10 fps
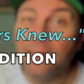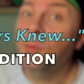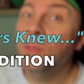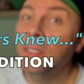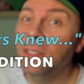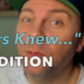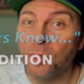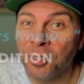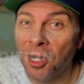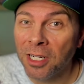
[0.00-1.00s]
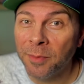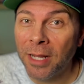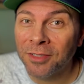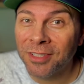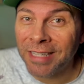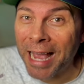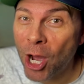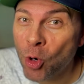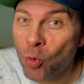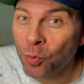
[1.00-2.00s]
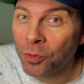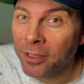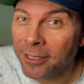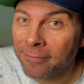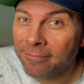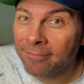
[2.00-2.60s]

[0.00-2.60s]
this week, we're talking about sound.